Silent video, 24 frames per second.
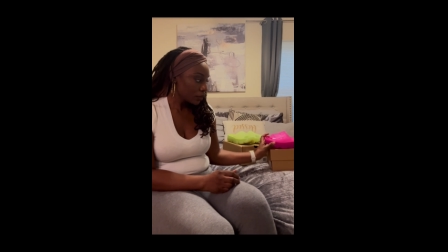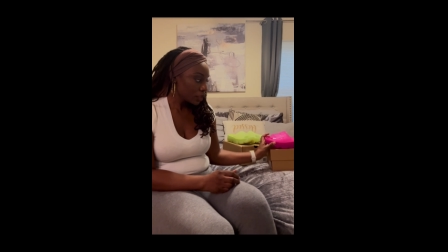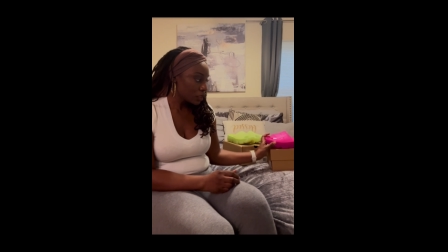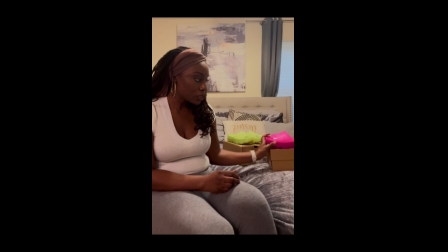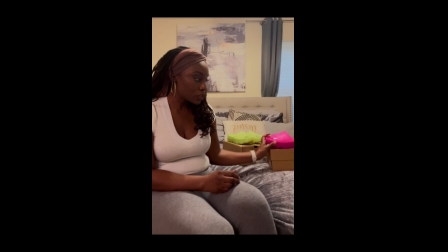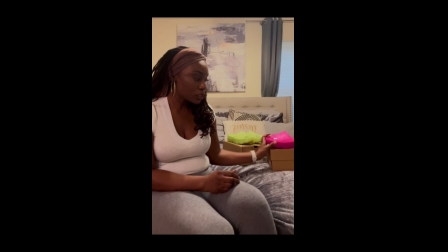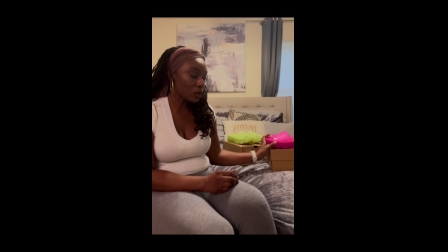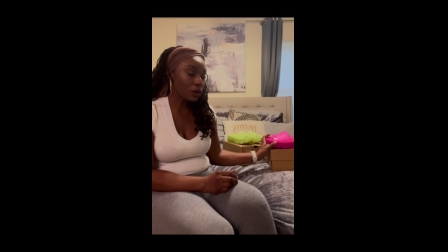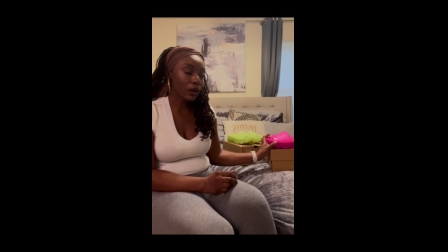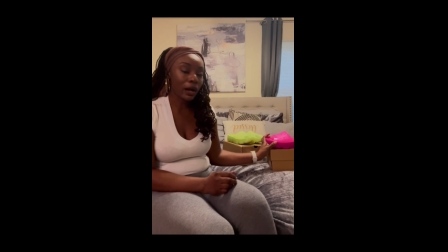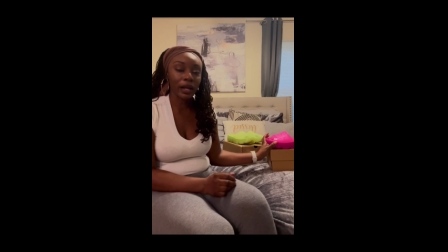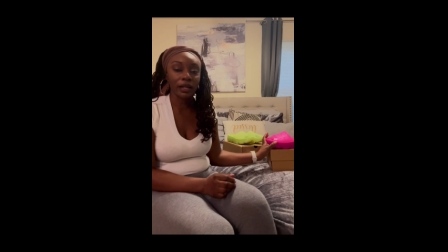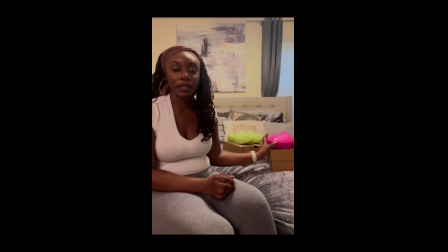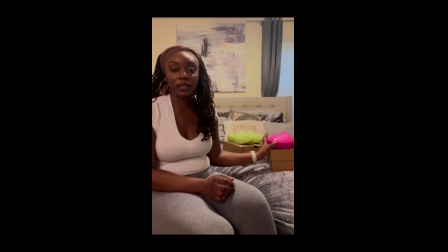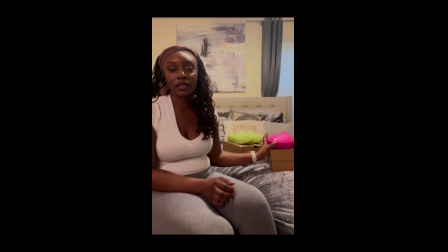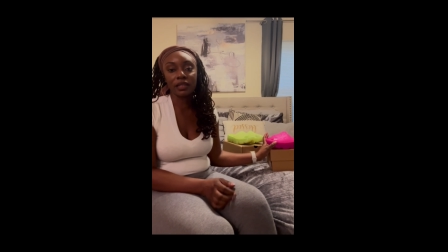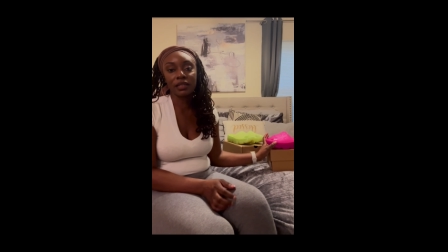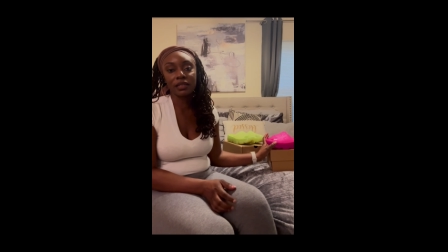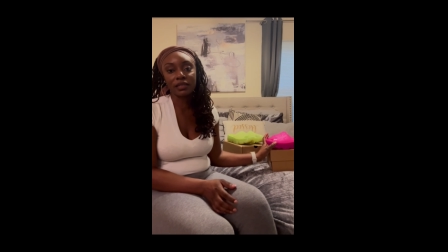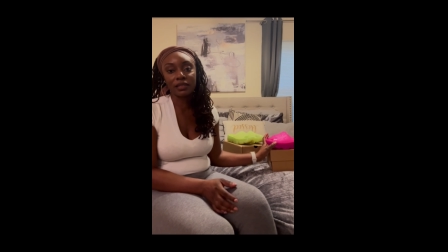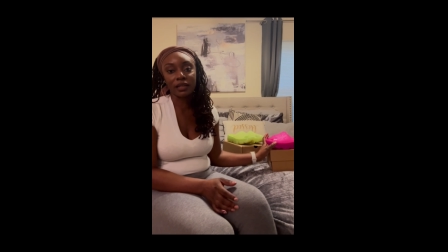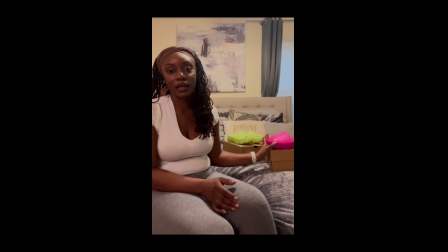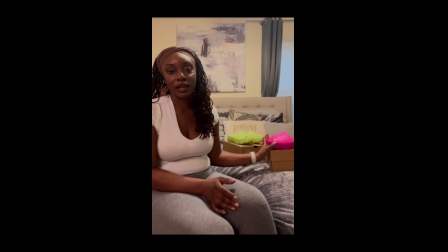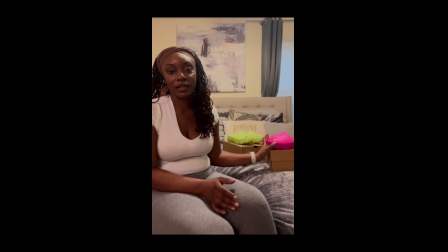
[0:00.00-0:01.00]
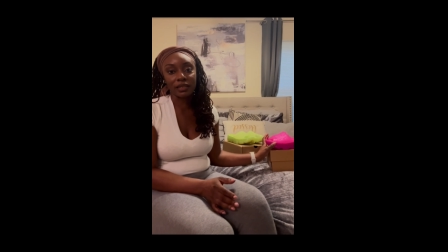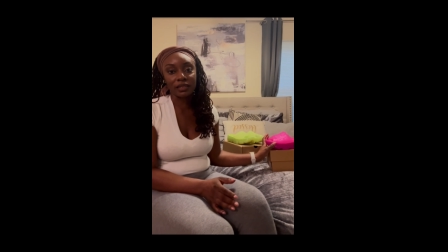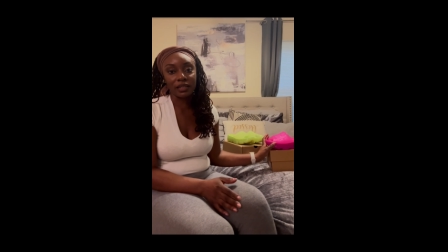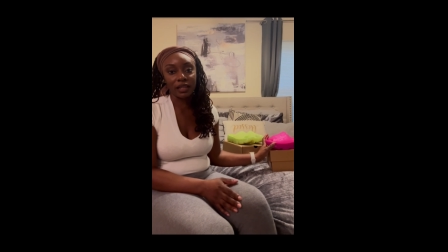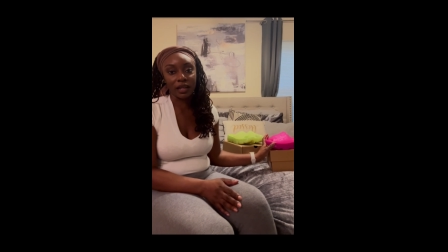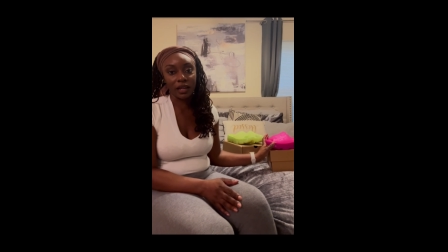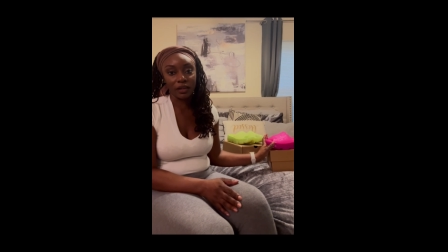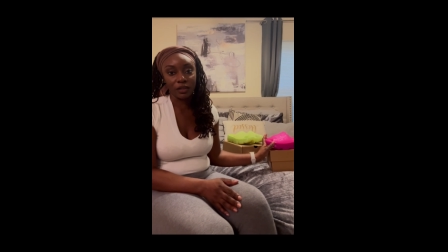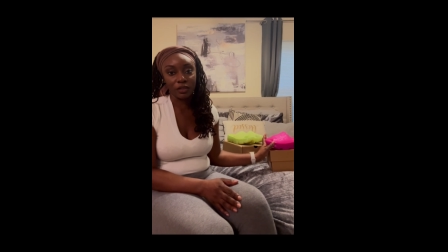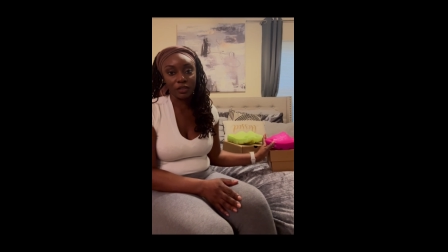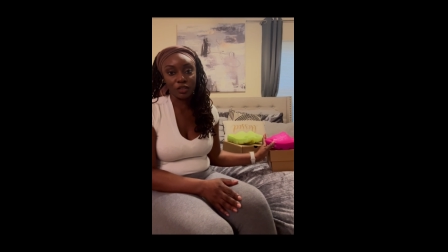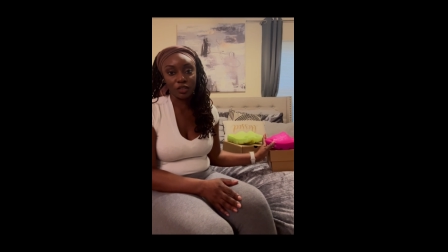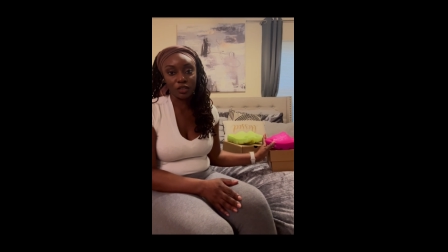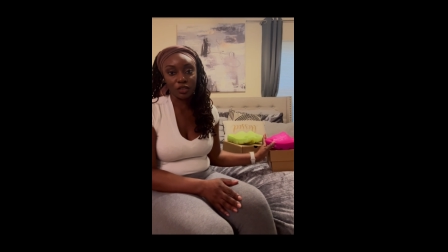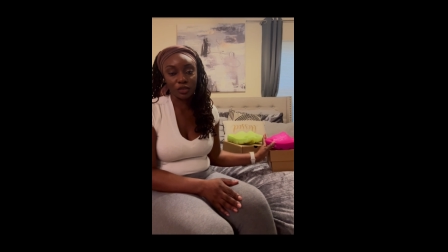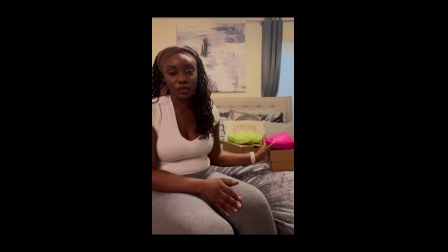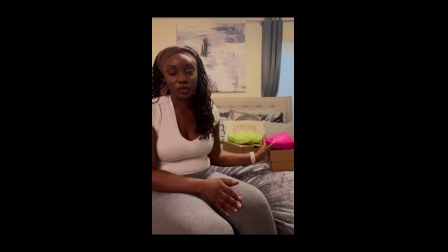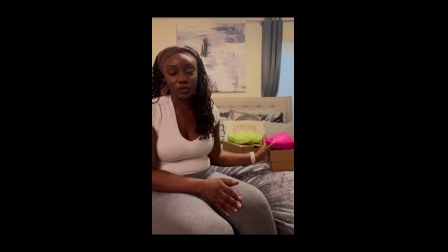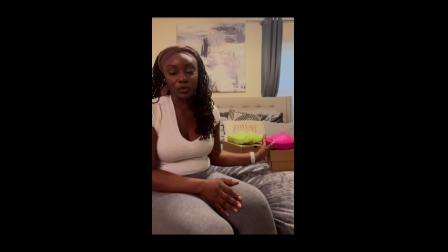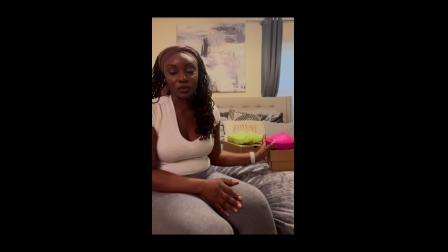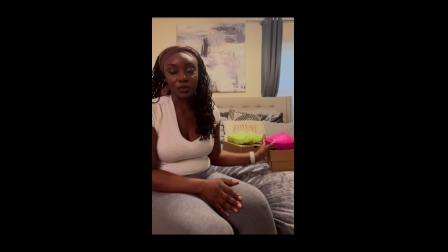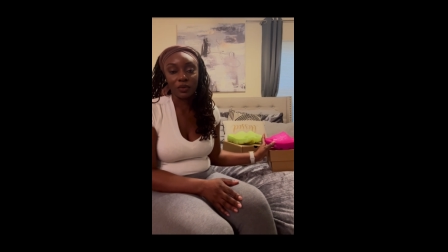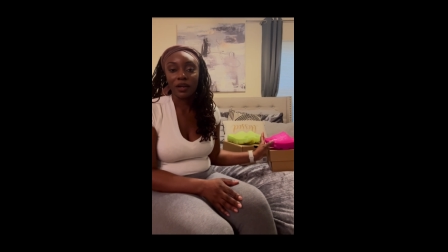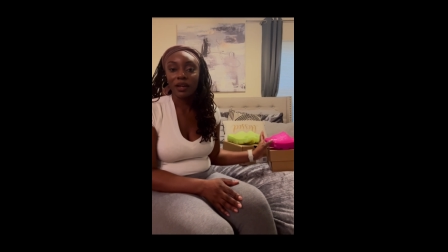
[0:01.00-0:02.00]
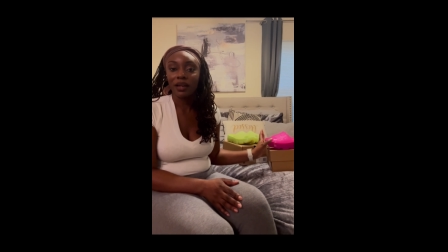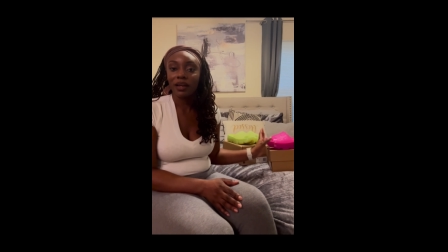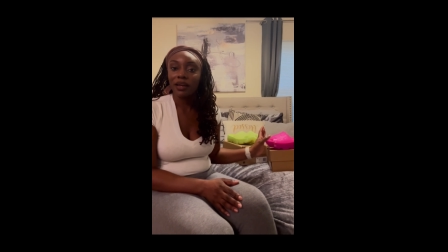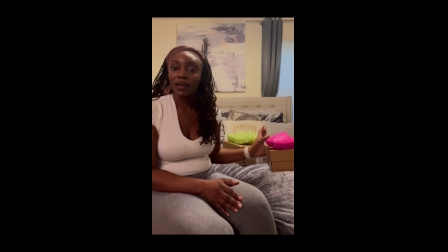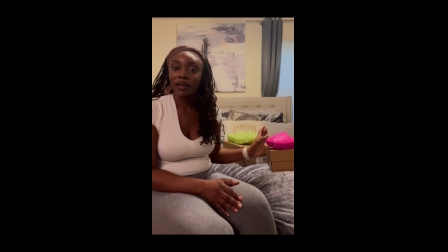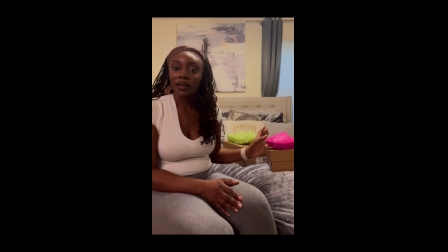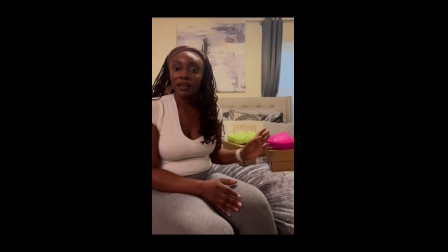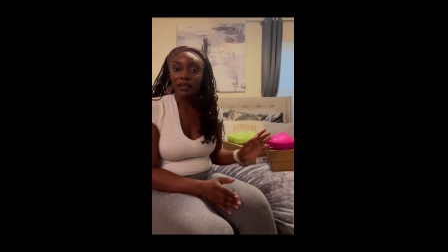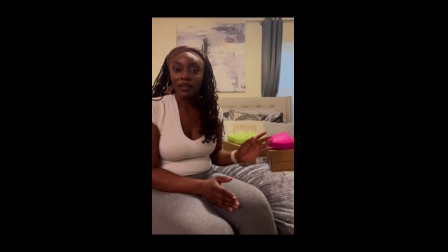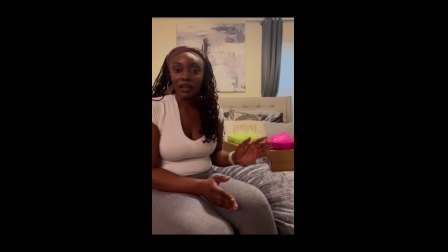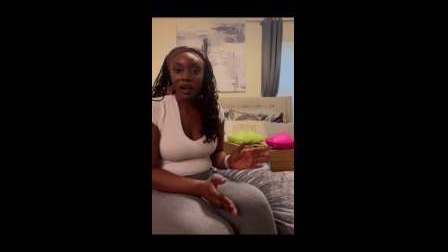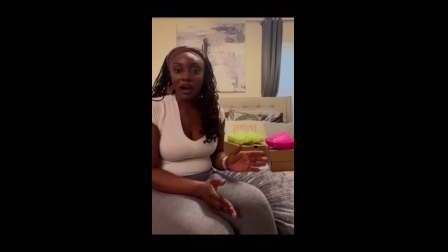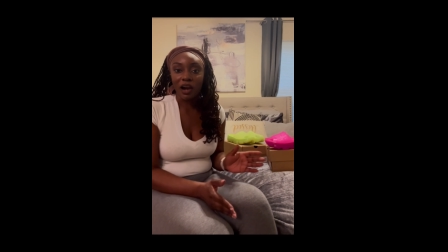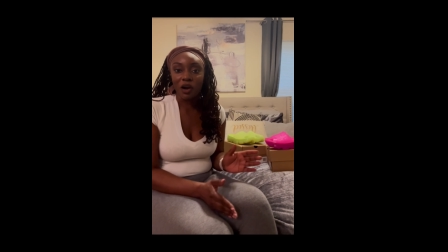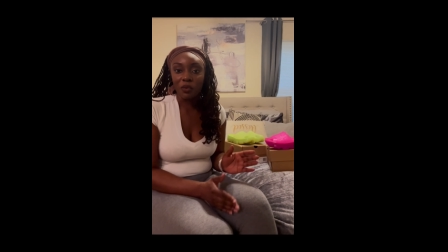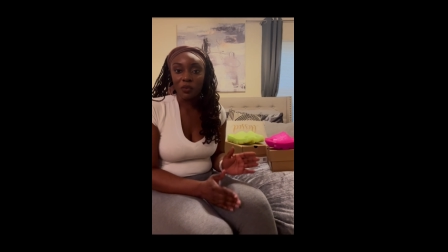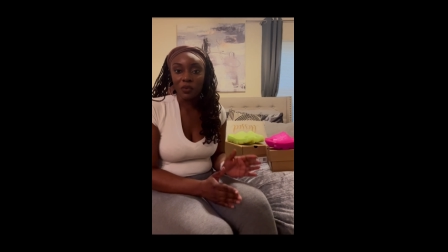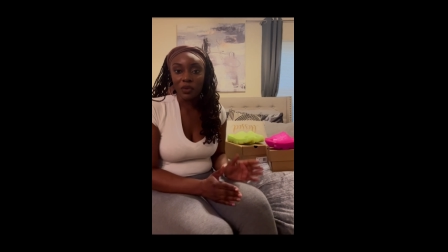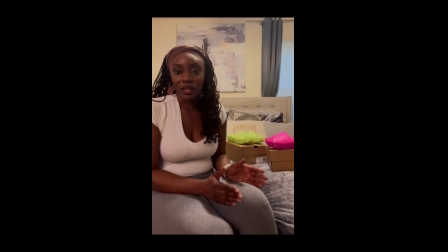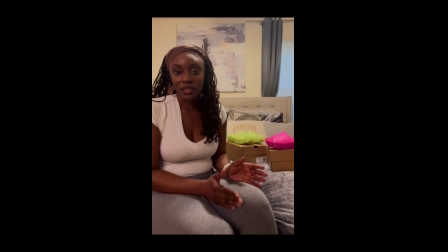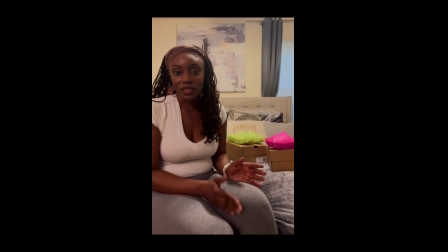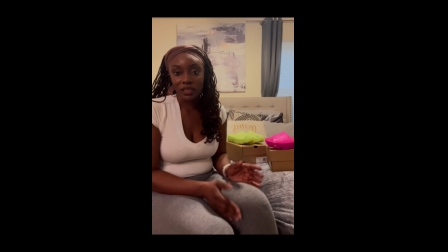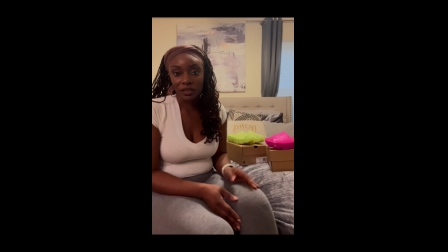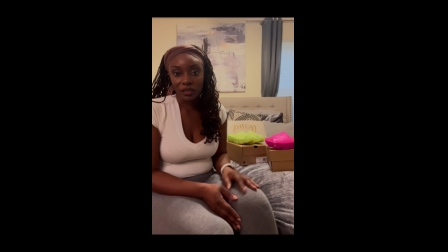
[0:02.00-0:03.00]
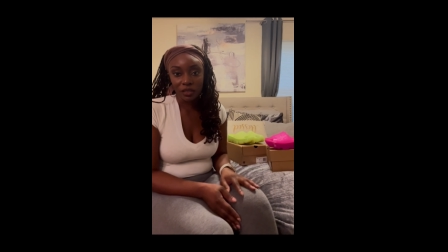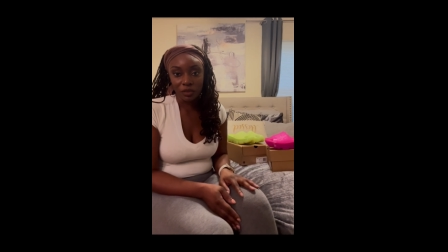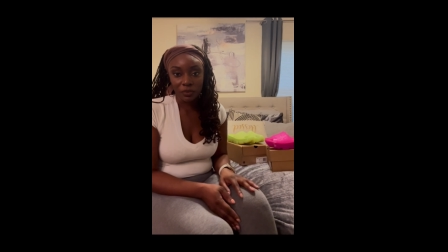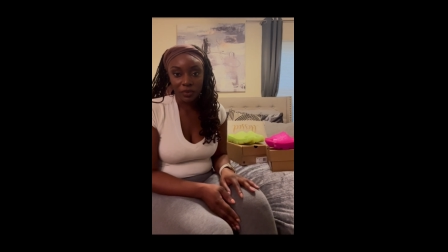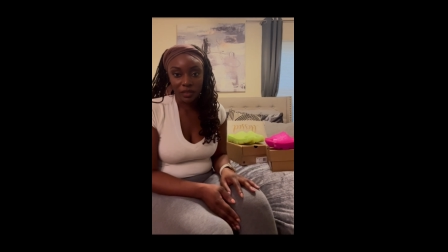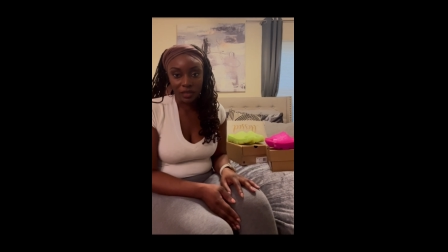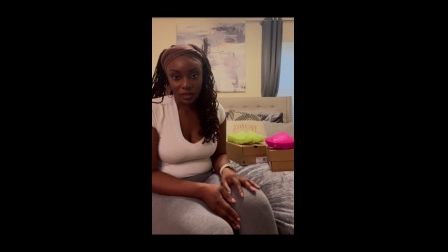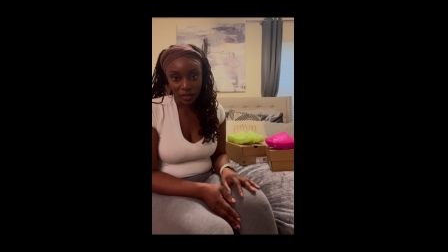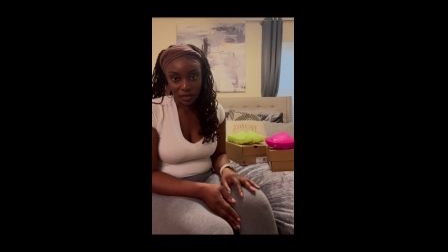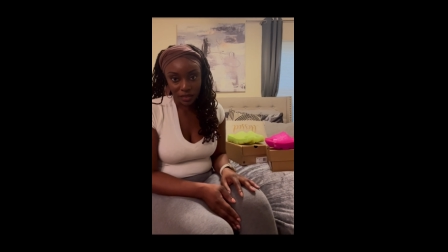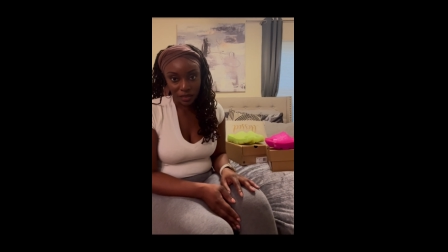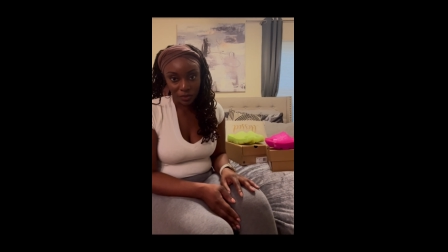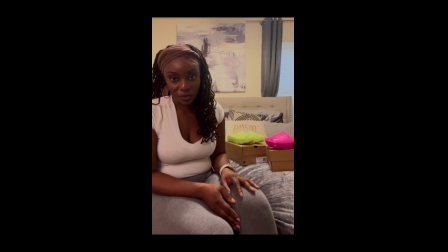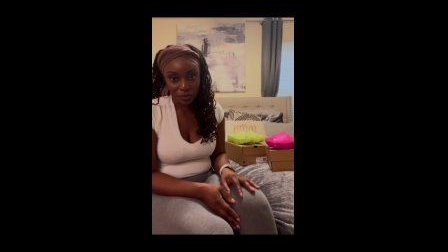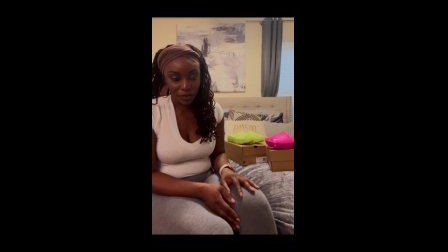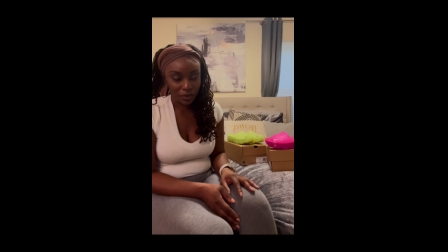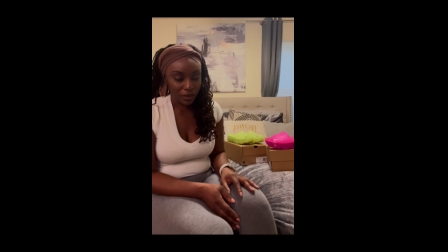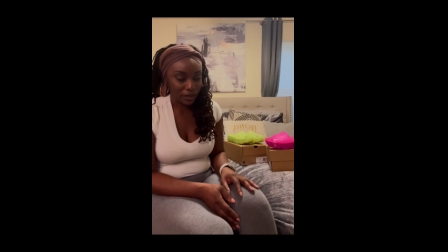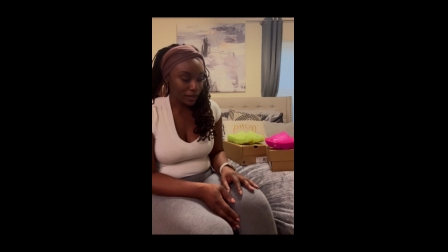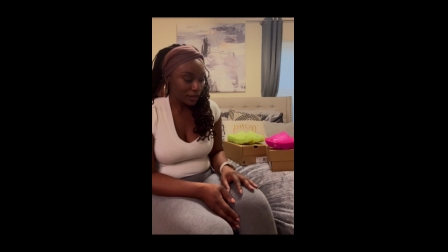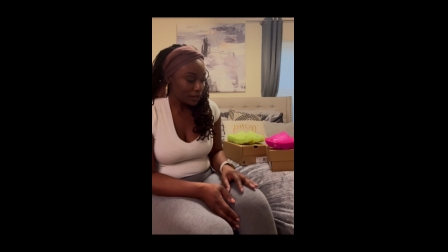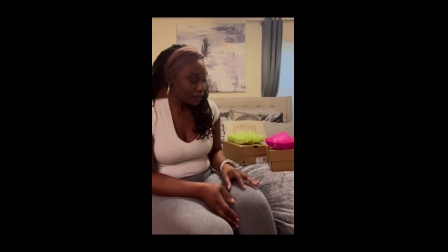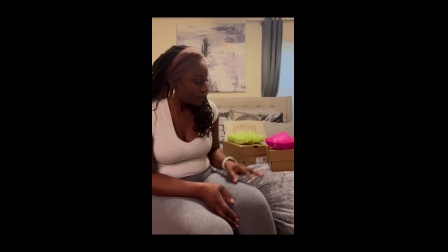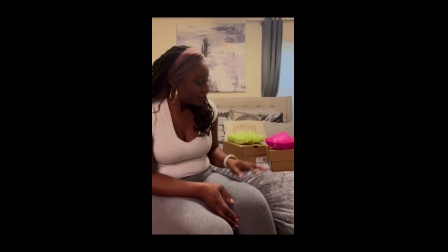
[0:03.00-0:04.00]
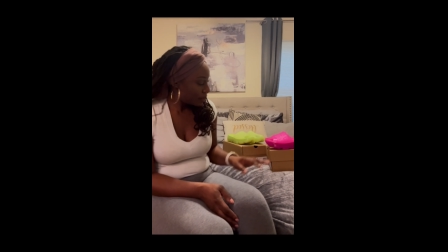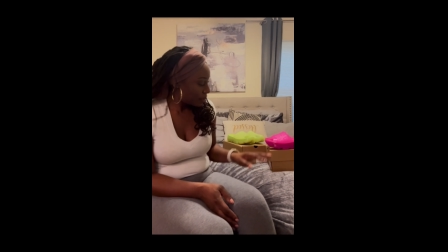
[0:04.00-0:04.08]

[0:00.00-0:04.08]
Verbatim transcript: So I did size down the shoe. Y'all was a little bit disappointed.